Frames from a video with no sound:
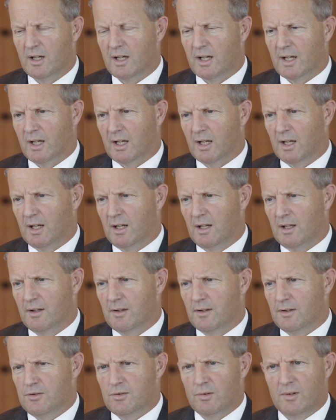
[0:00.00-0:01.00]

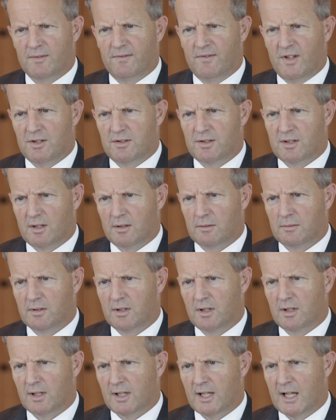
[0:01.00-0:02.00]
The joint venture
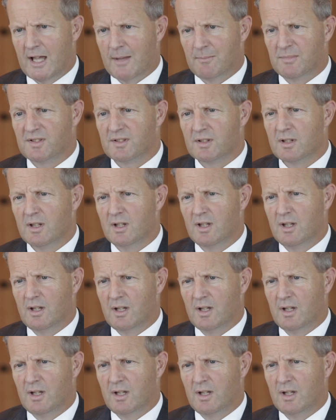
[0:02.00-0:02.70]
collapsed.